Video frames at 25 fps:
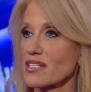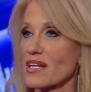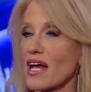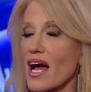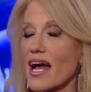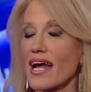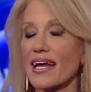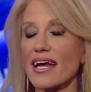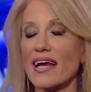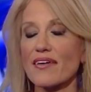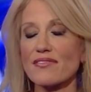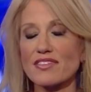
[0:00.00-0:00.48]
And
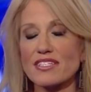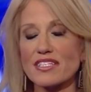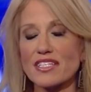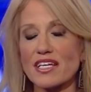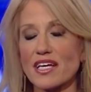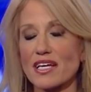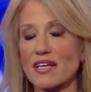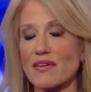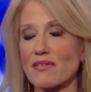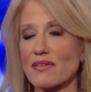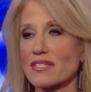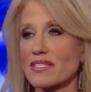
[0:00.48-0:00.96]
I have to
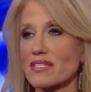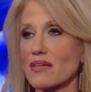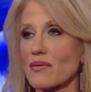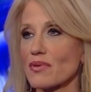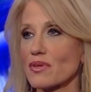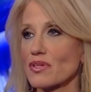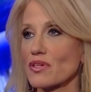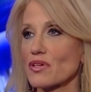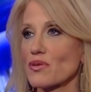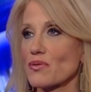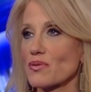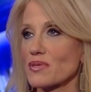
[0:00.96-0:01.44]
tell you, as
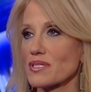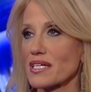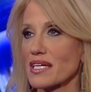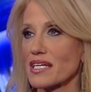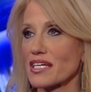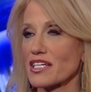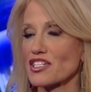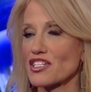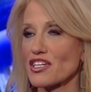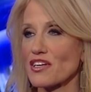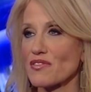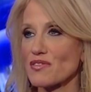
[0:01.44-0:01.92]
someone who was
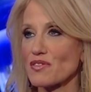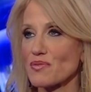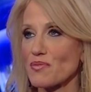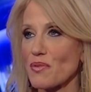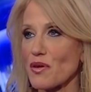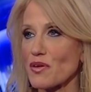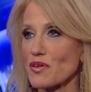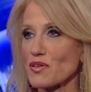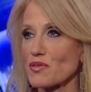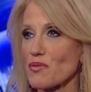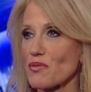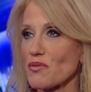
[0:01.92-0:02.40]
like a chief
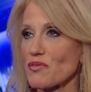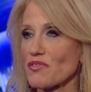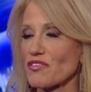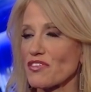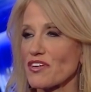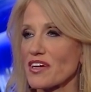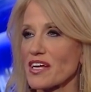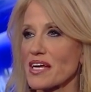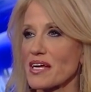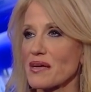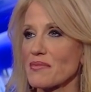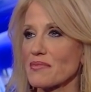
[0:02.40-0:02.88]
spokeswoman
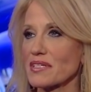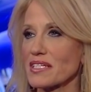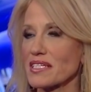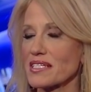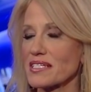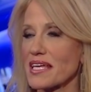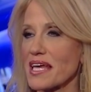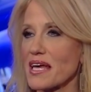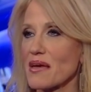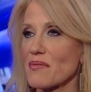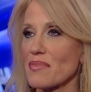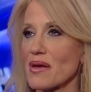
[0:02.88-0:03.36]
for him and
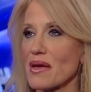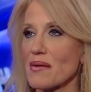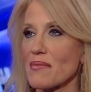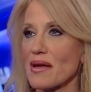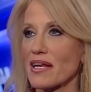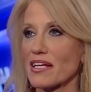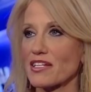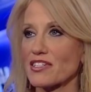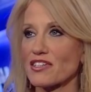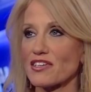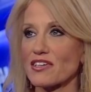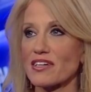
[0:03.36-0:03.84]
his campaign
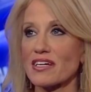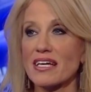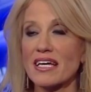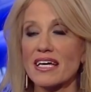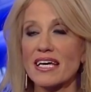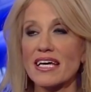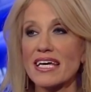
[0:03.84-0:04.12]
manager,